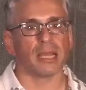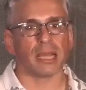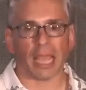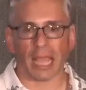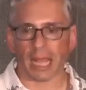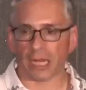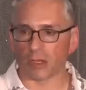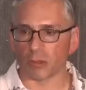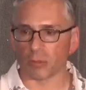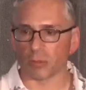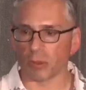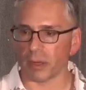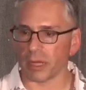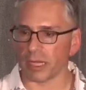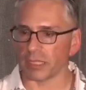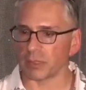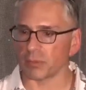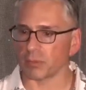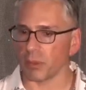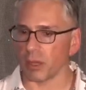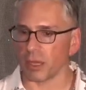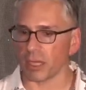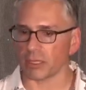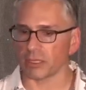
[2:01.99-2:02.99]
enterprise
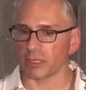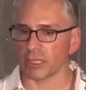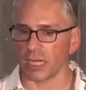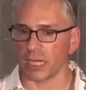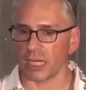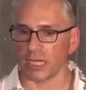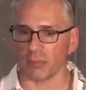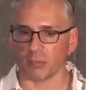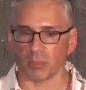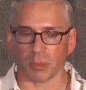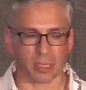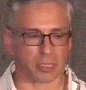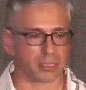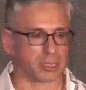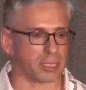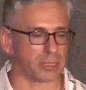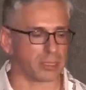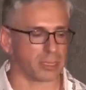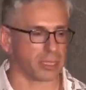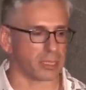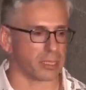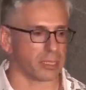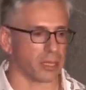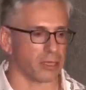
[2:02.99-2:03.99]
blockchain, blockchain
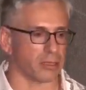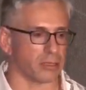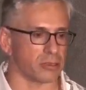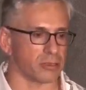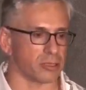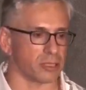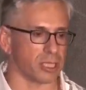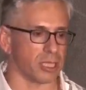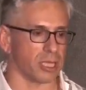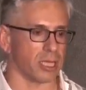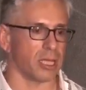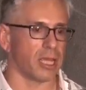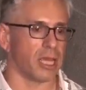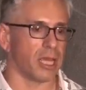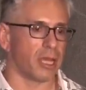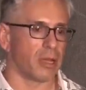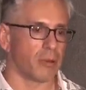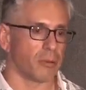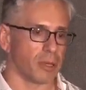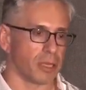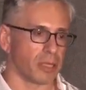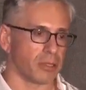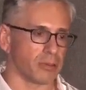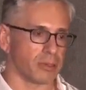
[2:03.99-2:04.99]
technology,
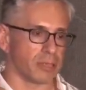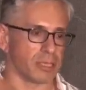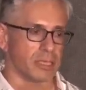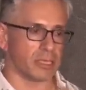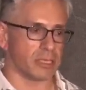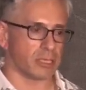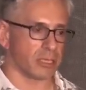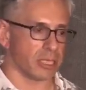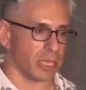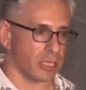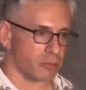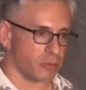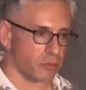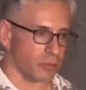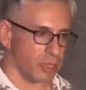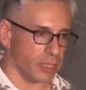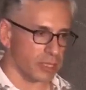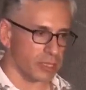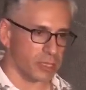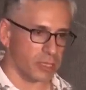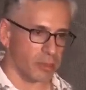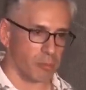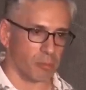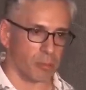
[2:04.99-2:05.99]
whether it's in
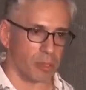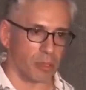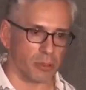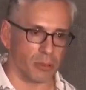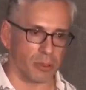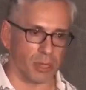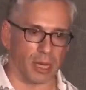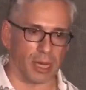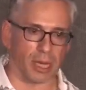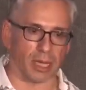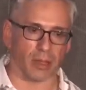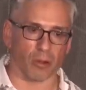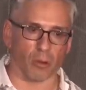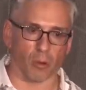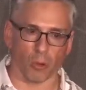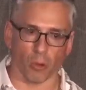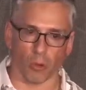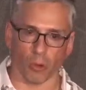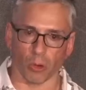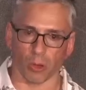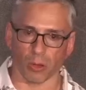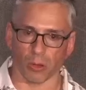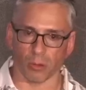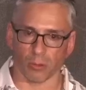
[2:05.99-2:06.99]
decentralized computing
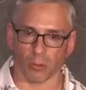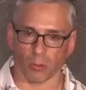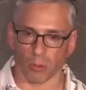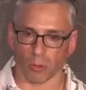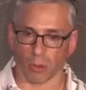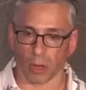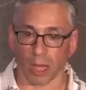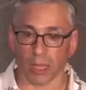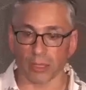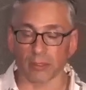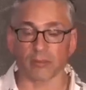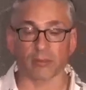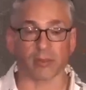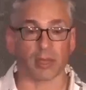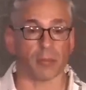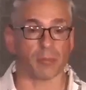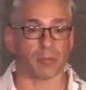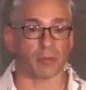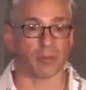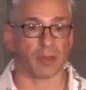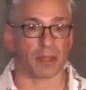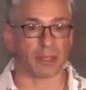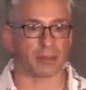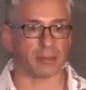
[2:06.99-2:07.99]
or, or other
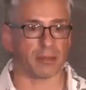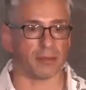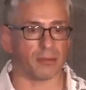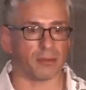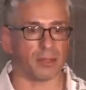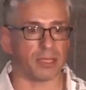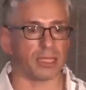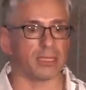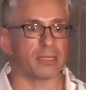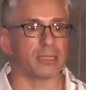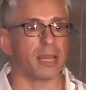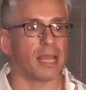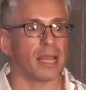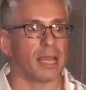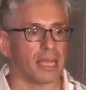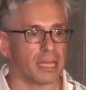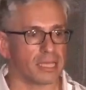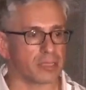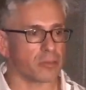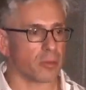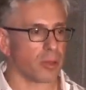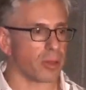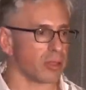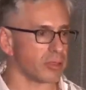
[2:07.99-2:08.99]
types of activities,
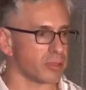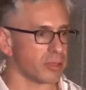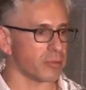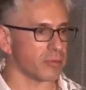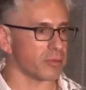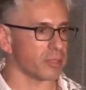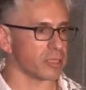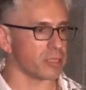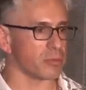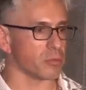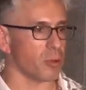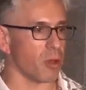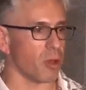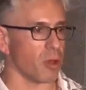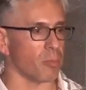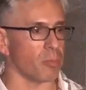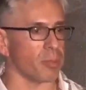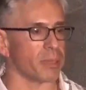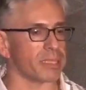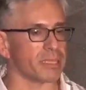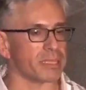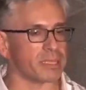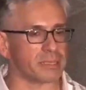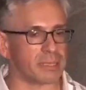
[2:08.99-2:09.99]
is relatively small.
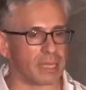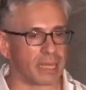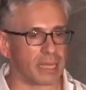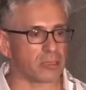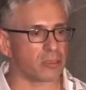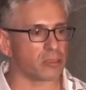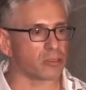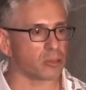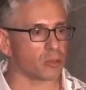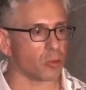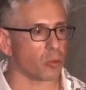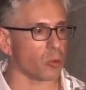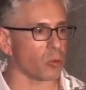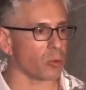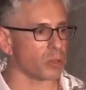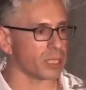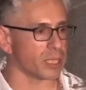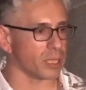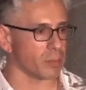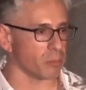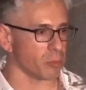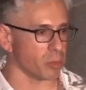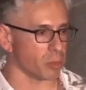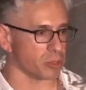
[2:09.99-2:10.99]
But the standards are
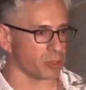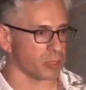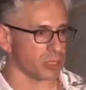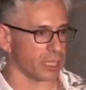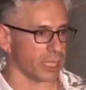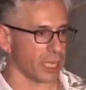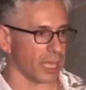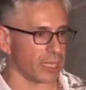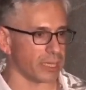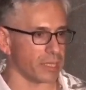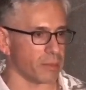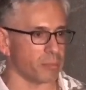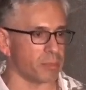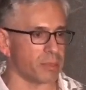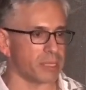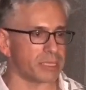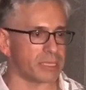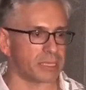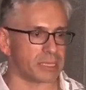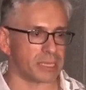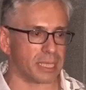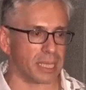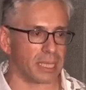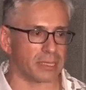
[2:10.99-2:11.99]
already emerging and the
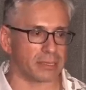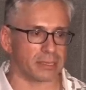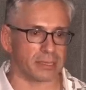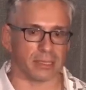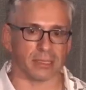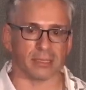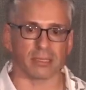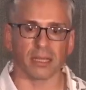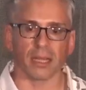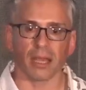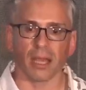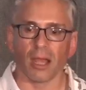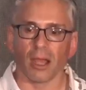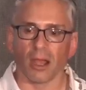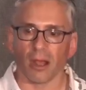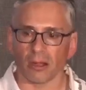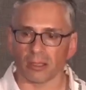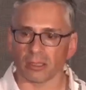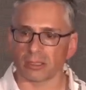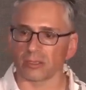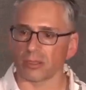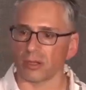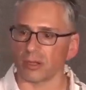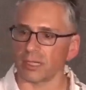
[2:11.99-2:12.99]
business cases
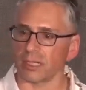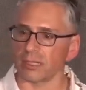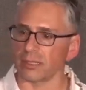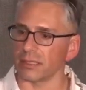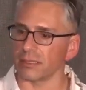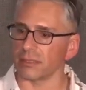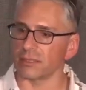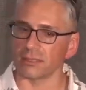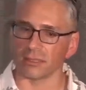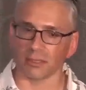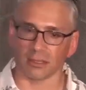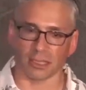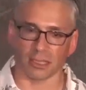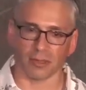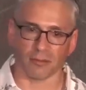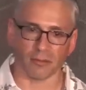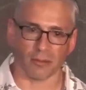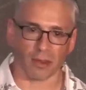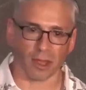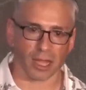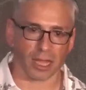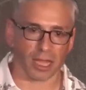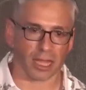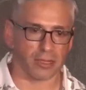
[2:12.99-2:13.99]
are starting to
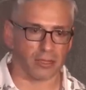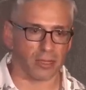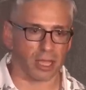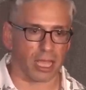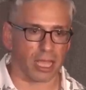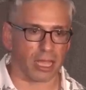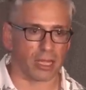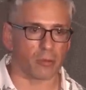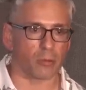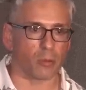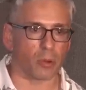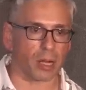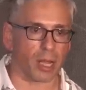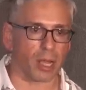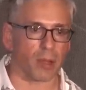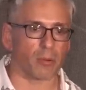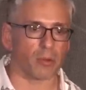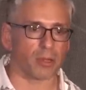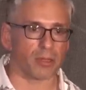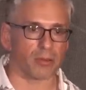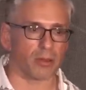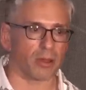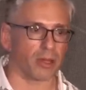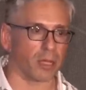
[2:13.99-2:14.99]
solidify. And, and what I
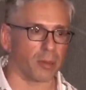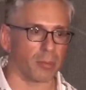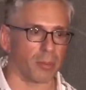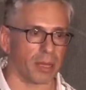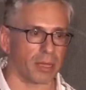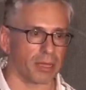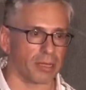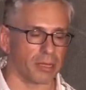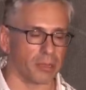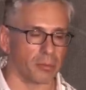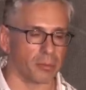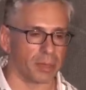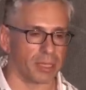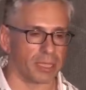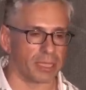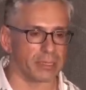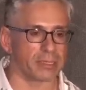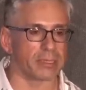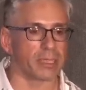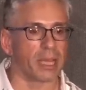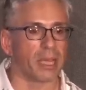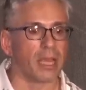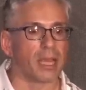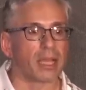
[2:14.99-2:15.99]
want to talk about a little bit
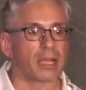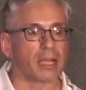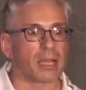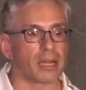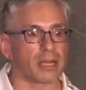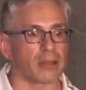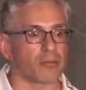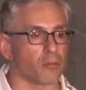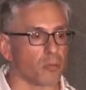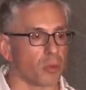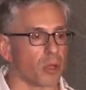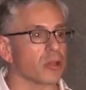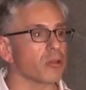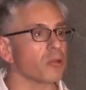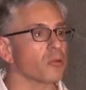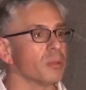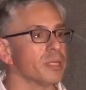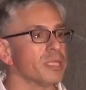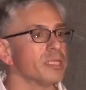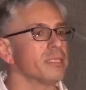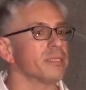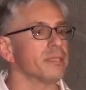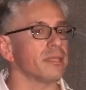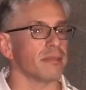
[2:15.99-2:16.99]
is kind of where do
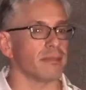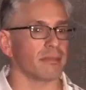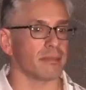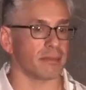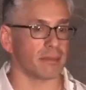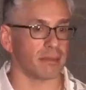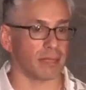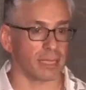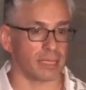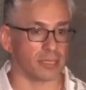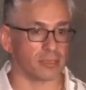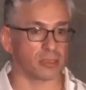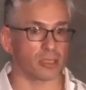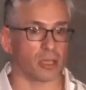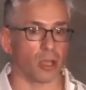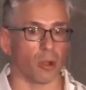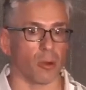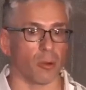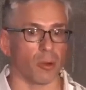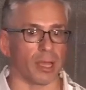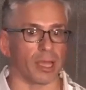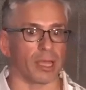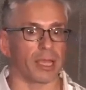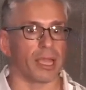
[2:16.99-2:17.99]
we see things
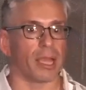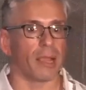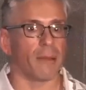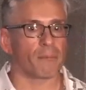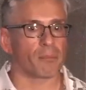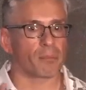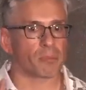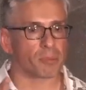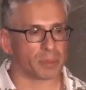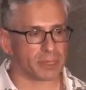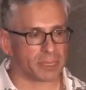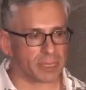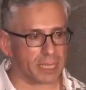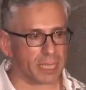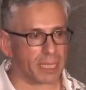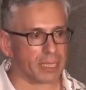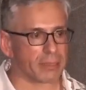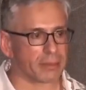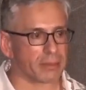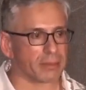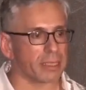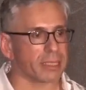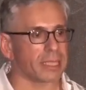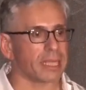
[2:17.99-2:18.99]
going
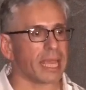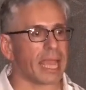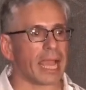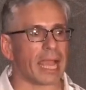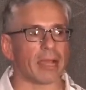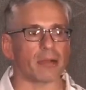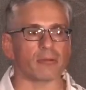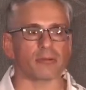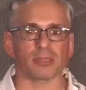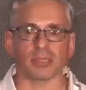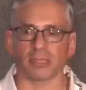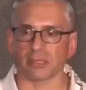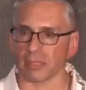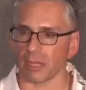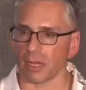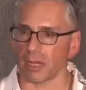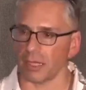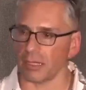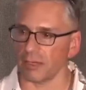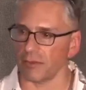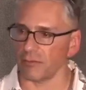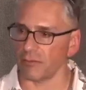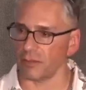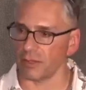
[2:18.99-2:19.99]
particularly
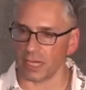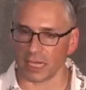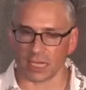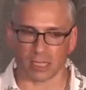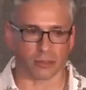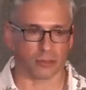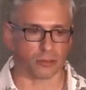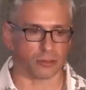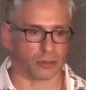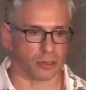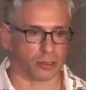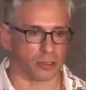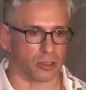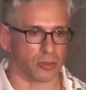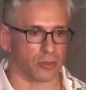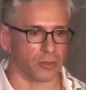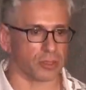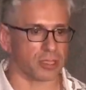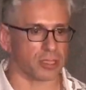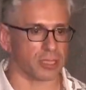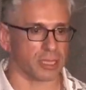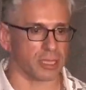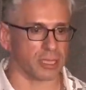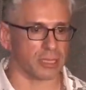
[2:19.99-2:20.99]
outside of financial
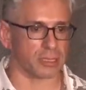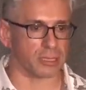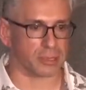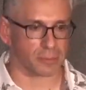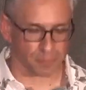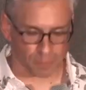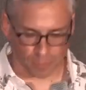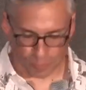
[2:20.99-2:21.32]
services,